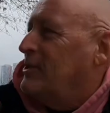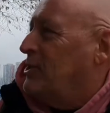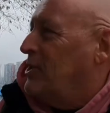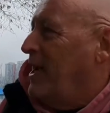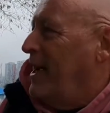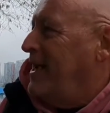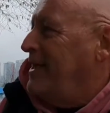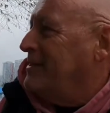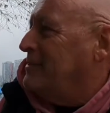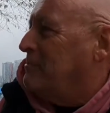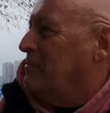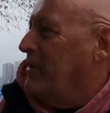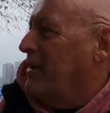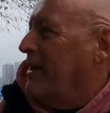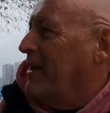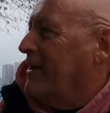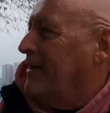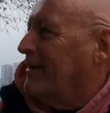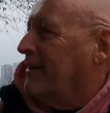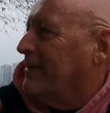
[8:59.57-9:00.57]
Jay has
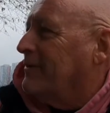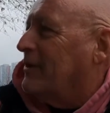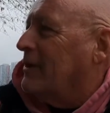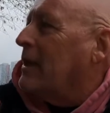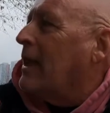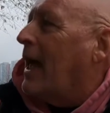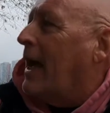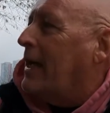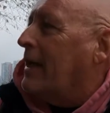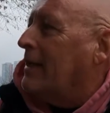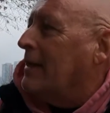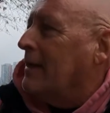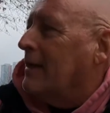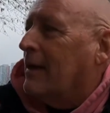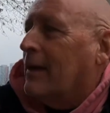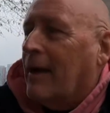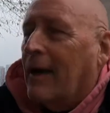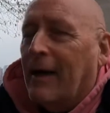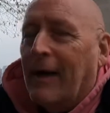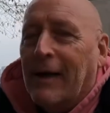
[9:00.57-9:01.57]
been a delight,
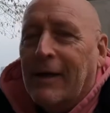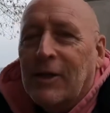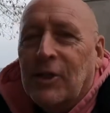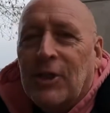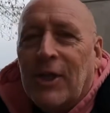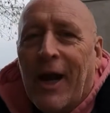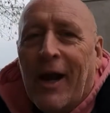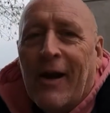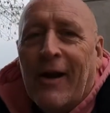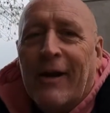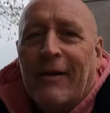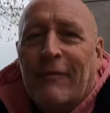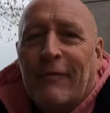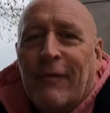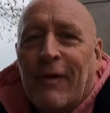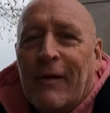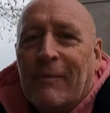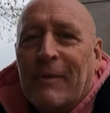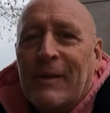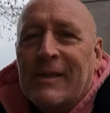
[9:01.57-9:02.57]
sharing
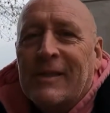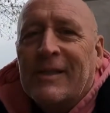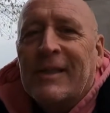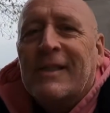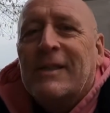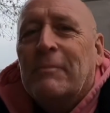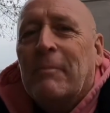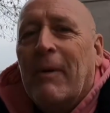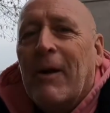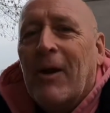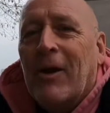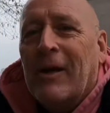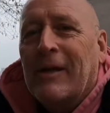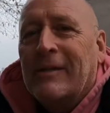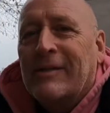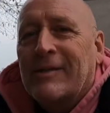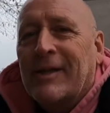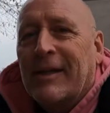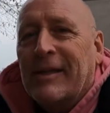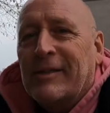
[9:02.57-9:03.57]
from his
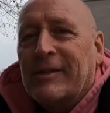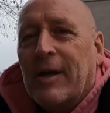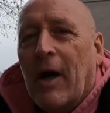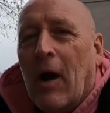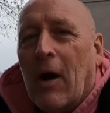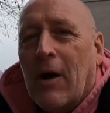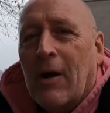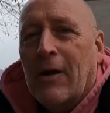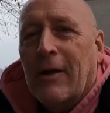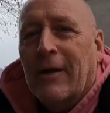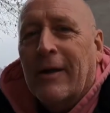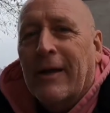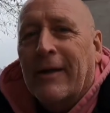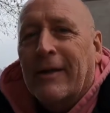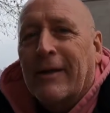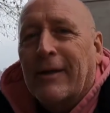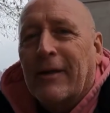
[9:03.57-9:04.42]
experience and his heart in